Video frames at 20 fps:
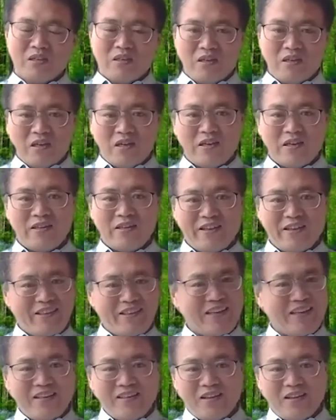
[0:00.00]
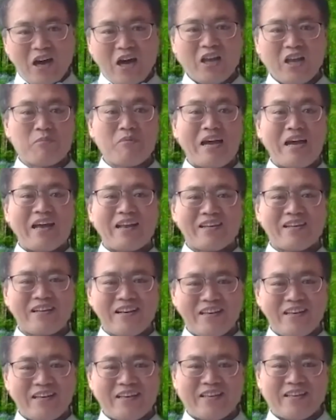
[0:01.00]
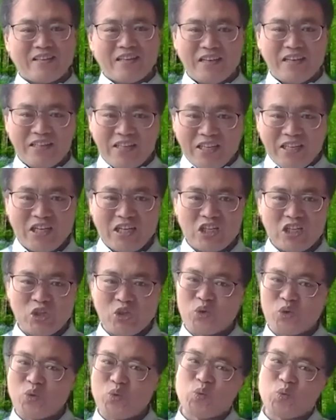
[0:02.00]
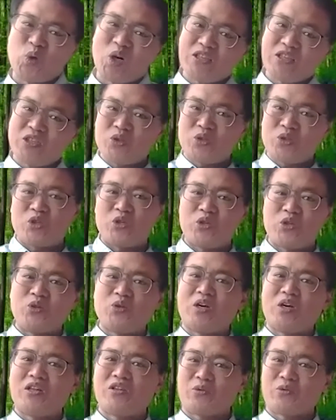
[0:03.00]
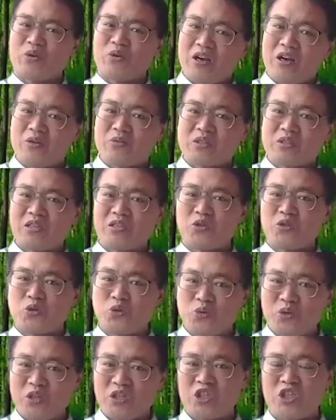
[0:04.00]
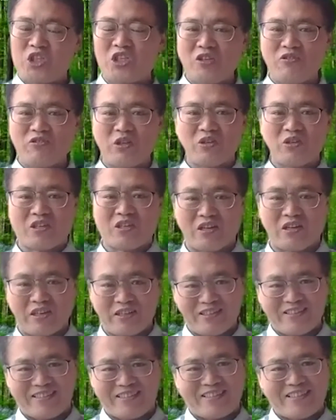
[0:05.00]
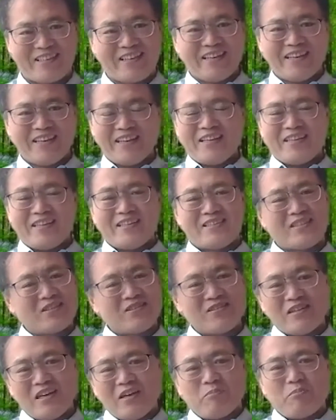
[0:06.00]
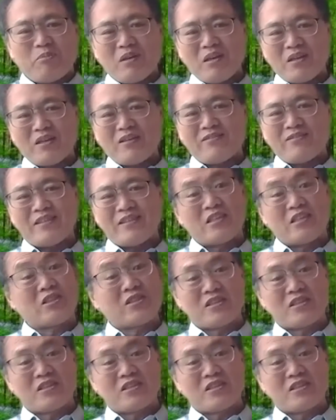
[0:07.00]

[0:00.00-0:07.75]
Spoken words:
and it automatically can tell you what you should do on the ground to achieve your targets. So I believe this